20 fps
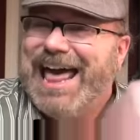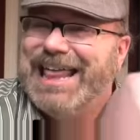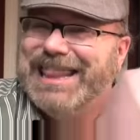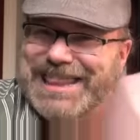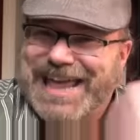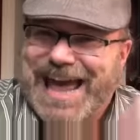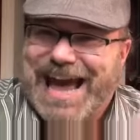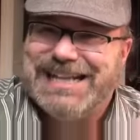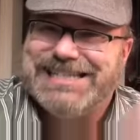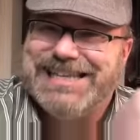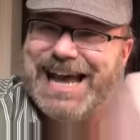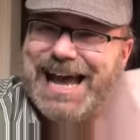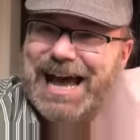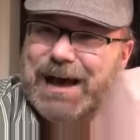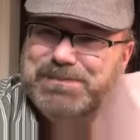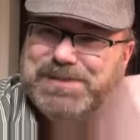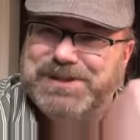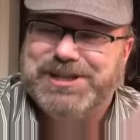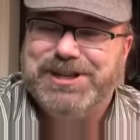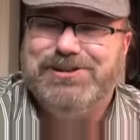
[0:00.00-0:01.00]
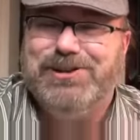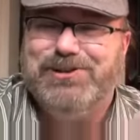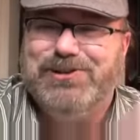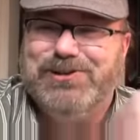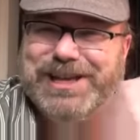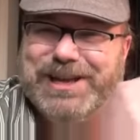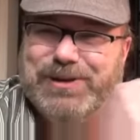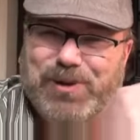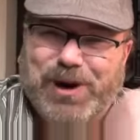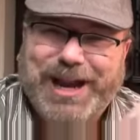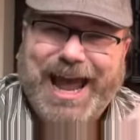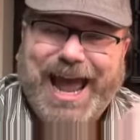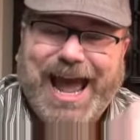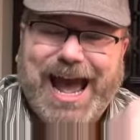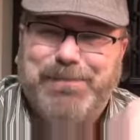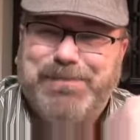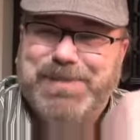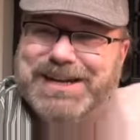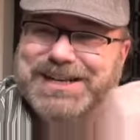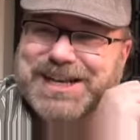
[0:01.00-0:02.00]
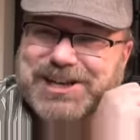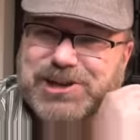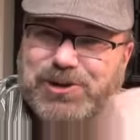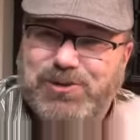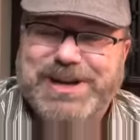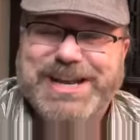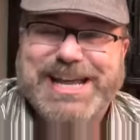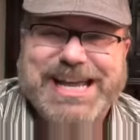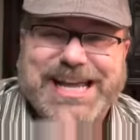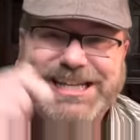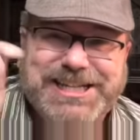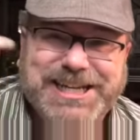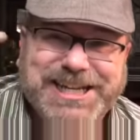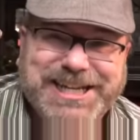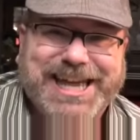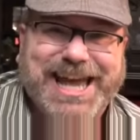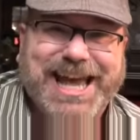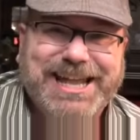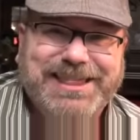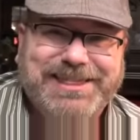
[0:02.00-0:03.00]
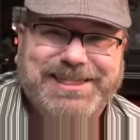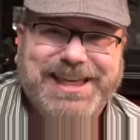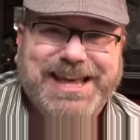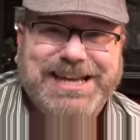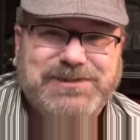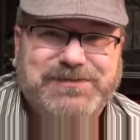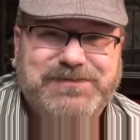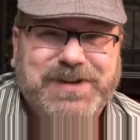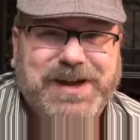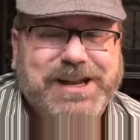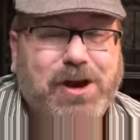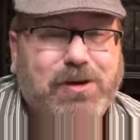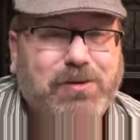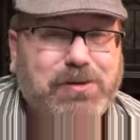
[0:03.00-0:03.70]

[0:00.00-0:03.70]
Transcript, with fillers: That's absolutely what happened, and you need to get this video